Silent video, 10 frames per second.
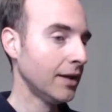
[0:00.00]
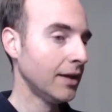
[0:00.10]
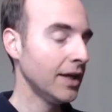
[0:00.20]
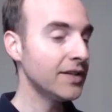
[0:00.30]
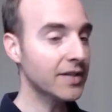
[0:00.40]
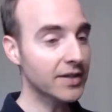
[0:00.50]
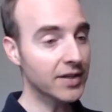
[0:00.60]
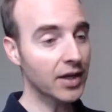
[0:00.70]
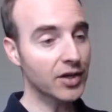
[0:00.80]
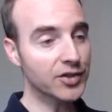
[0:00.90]
He says
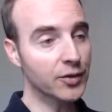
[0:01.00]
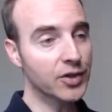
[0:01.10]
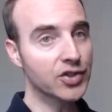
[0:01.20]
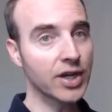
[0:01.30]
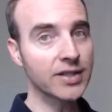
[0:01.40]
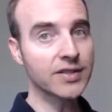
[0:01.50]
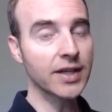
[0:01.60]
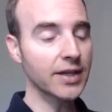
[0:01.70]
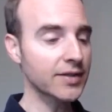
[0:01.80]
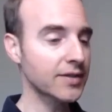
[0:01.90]
that also in John
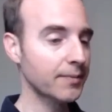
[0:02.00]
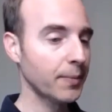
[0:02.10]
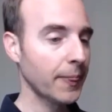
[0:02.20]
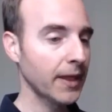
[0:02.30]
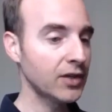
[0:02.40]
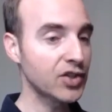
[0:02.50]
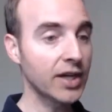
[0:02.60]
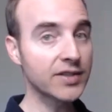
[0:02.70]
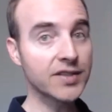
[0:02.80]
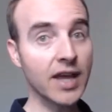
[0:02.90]
6. In
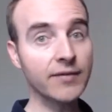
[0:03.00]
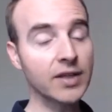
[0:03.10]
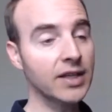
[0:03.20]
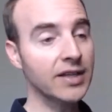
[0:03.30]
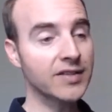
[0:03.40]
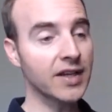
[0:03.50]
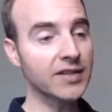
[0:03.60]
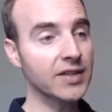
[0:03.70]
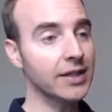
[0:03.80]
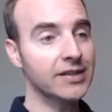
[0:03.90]
John 7, he
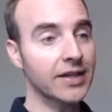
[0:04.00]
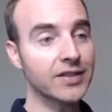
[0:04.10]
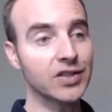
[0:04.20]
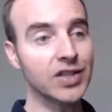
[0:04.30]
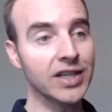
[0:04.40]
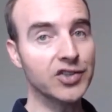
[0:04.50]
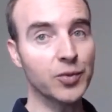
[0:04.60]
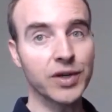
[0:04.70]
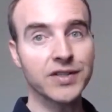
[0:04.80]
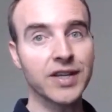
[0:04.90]
says that he doesn't teach
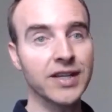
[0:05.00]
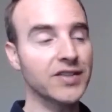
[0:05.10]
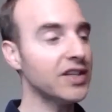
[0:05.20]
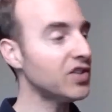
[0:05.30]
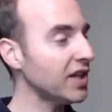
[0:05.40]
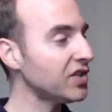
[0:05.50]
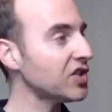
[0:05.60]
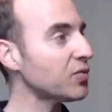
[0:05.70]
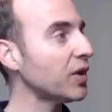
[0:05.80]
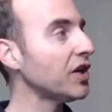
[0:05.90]
what is his. He
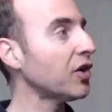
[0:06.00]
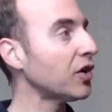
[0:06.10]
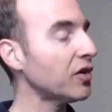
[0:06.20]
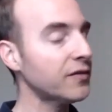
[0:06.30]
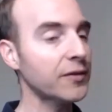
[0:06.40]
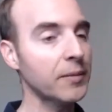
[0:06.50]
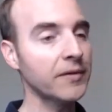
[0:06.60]
teaches what he heard from the